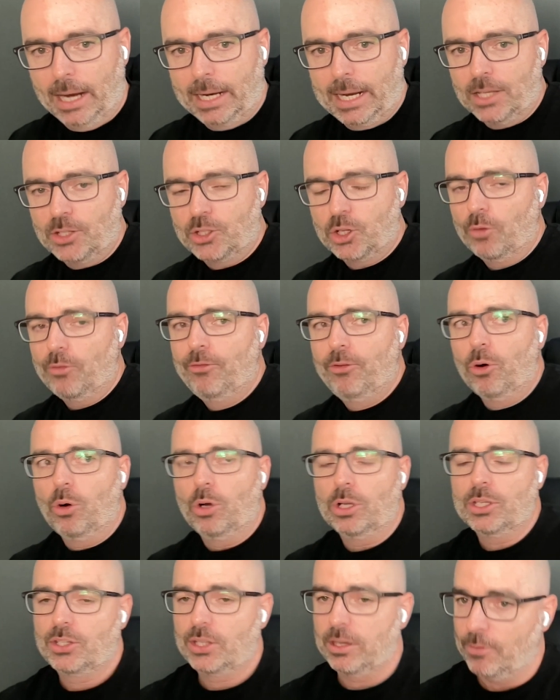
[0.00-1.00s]
Okay. So
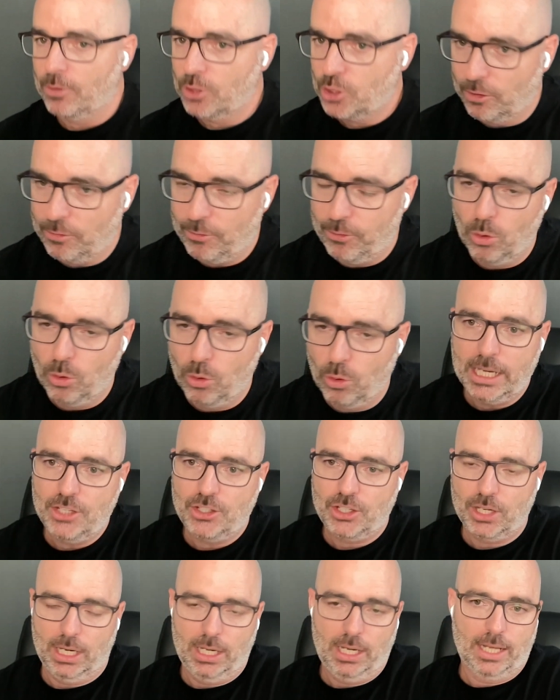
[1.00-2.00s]
it's different. So for lead
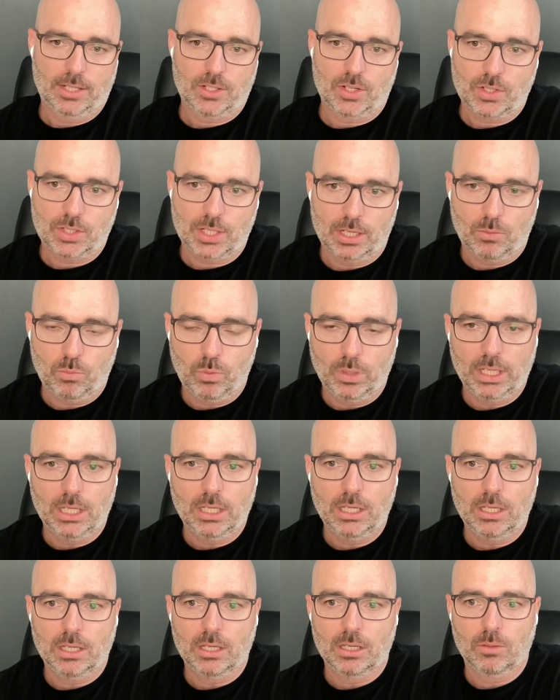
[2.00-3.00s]
gen, as I said,
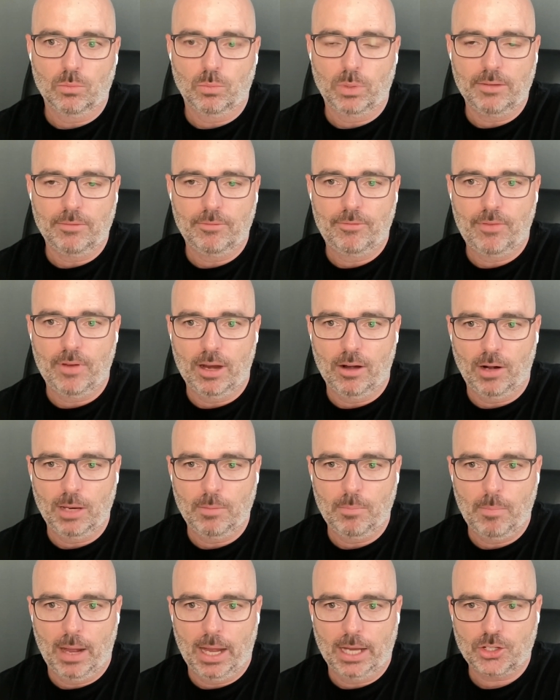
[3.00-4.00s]
we
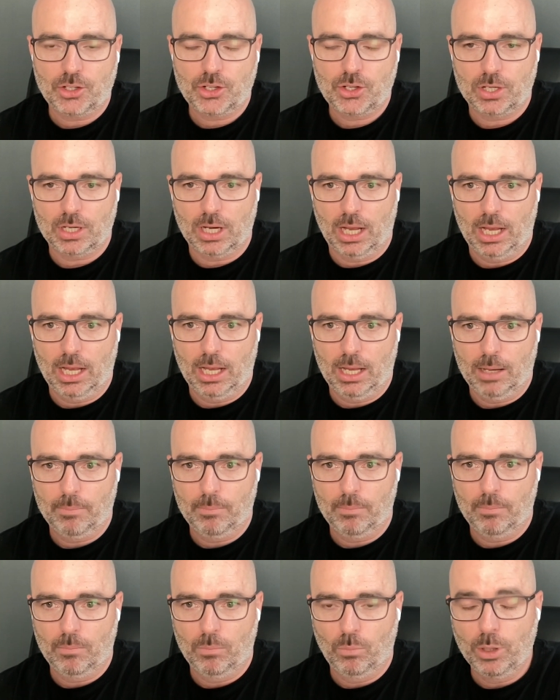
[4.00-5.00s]
very much
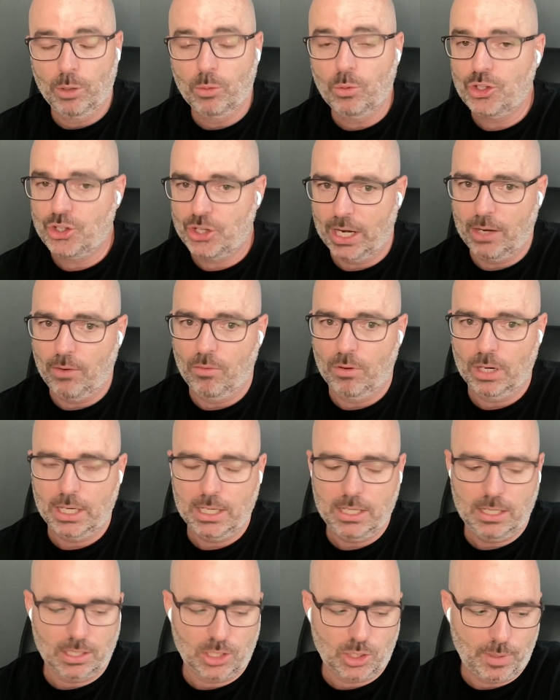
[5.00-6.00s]
we would
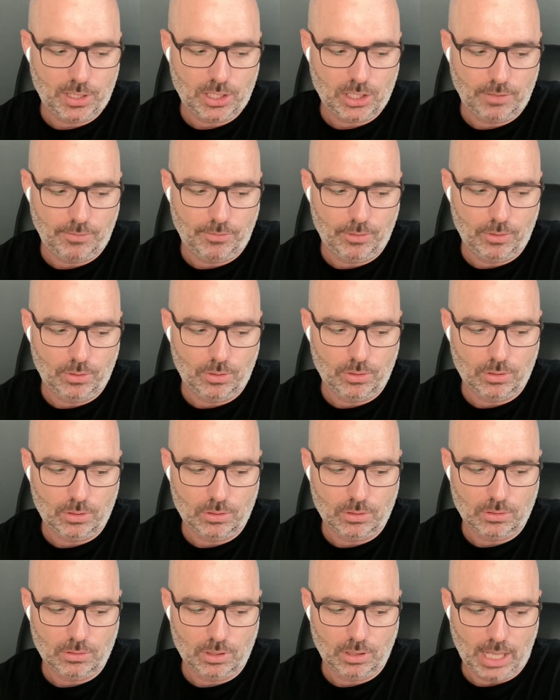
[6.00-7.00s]
generally, especially
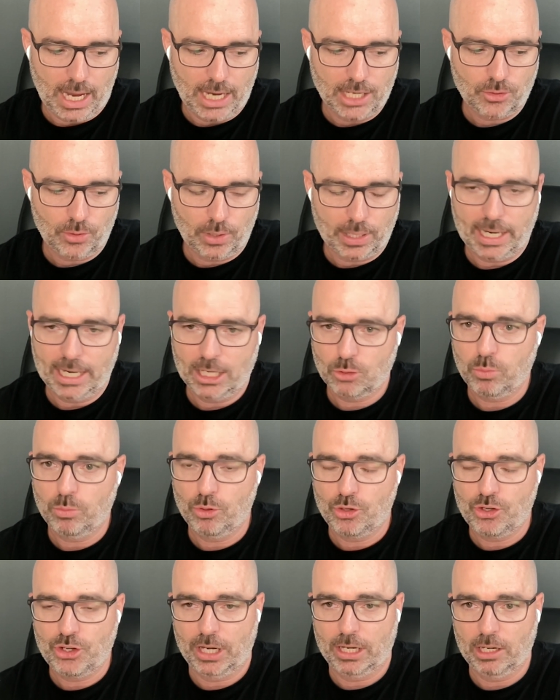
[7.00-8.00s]
for larger accounts, we
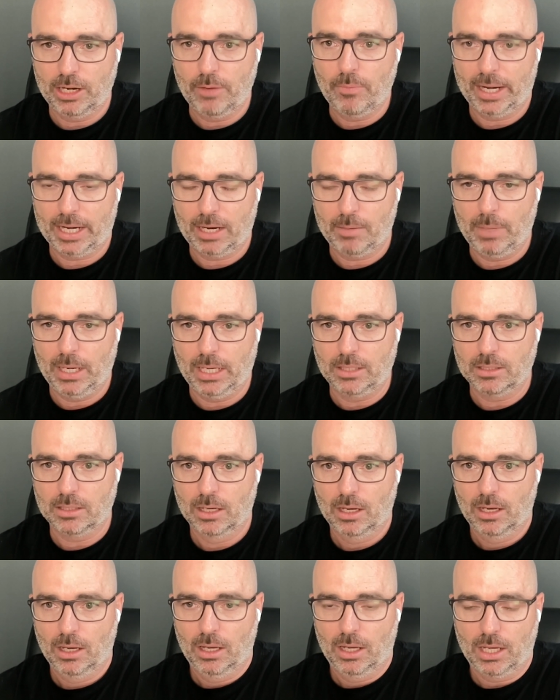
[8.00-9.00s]
would generally recommend
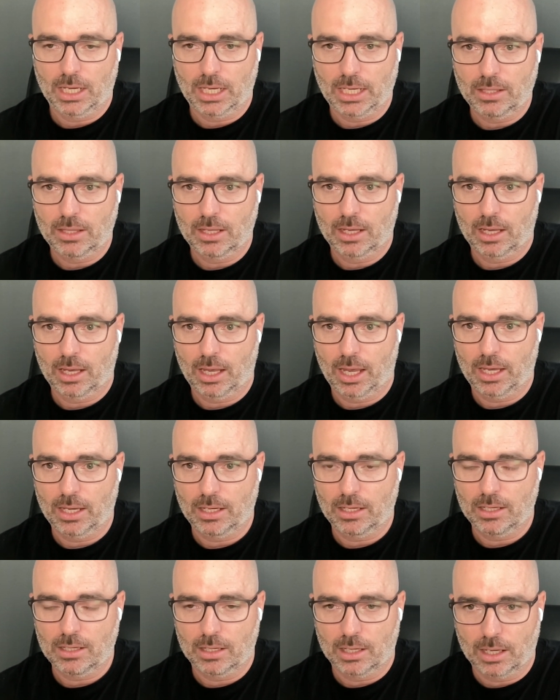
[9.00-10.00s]
either
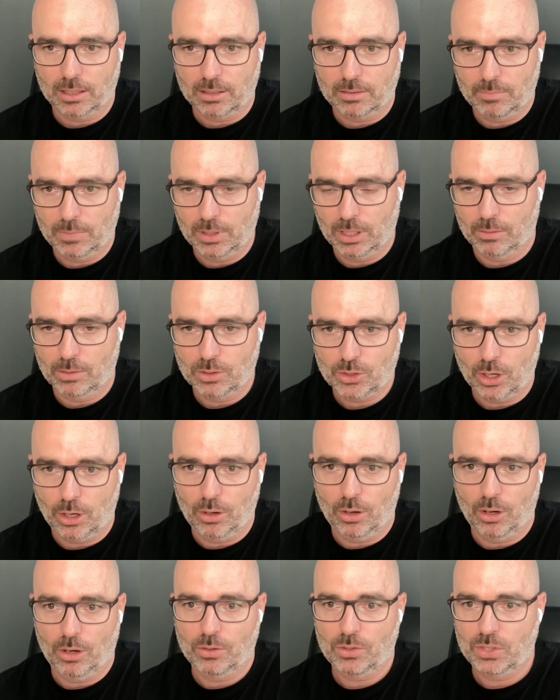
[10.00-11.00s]
a
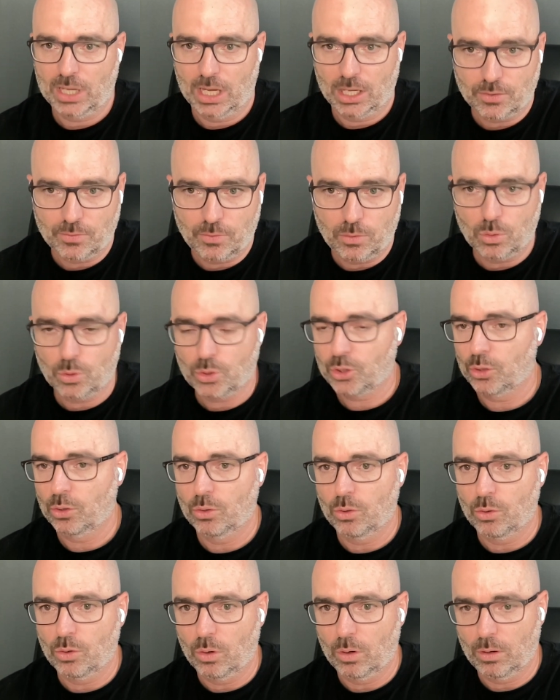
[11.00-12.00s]
Zoho, Salesforce,
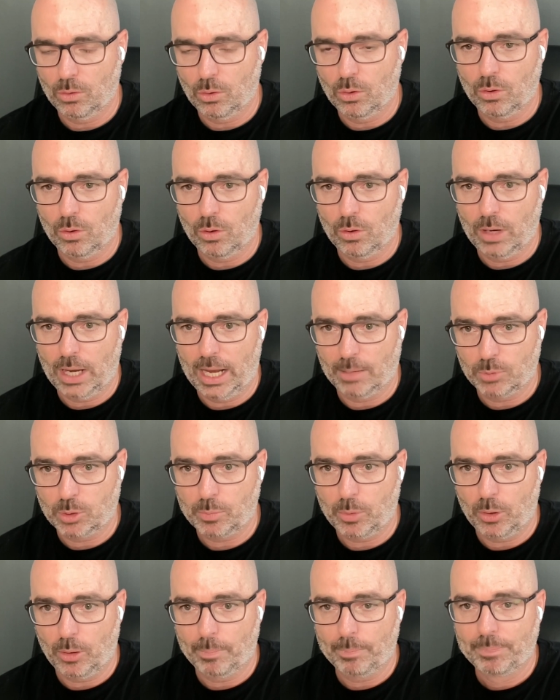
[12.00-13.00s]
or
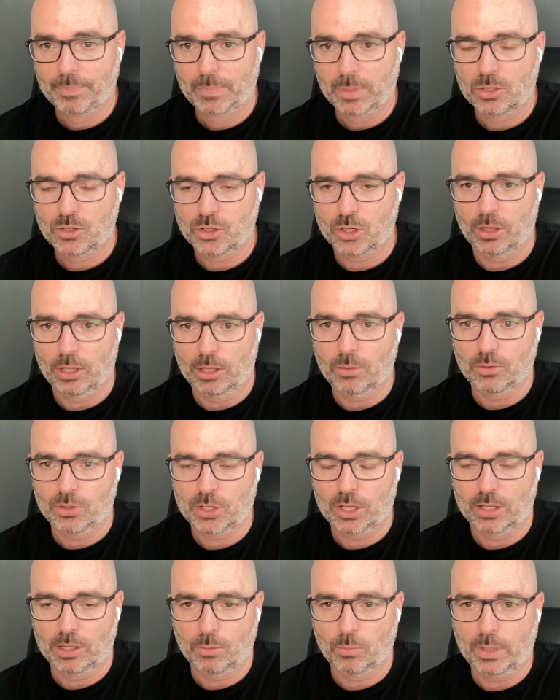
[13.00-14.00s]
HubSpot, so
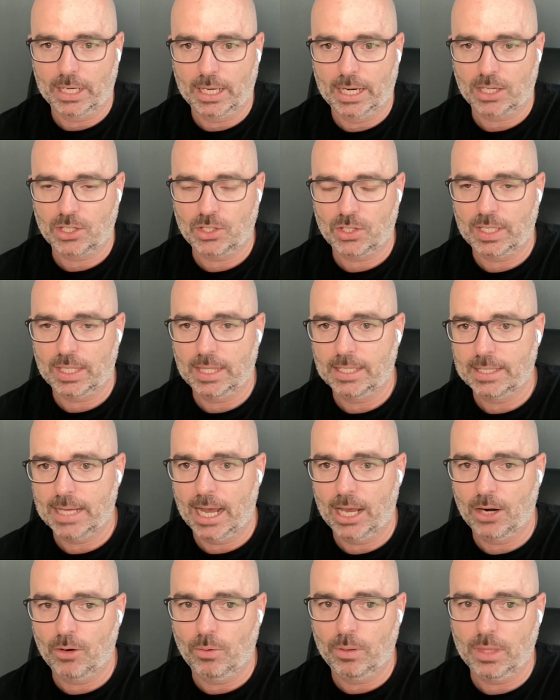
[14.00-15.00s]
that we can actually see the
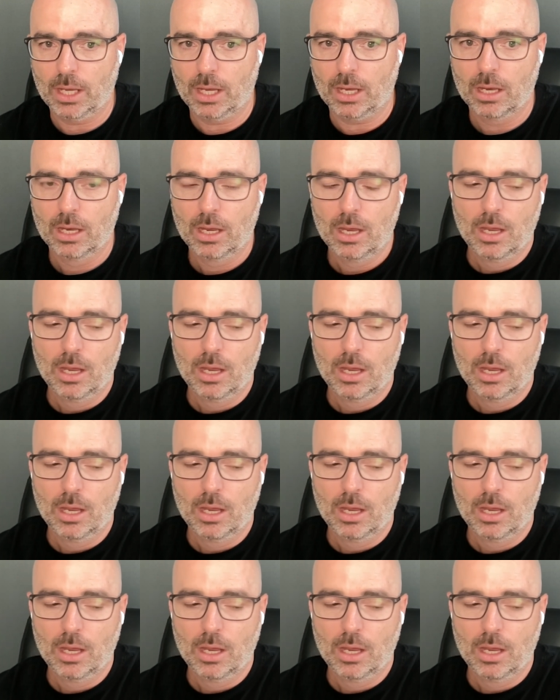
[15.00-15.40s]
data in there.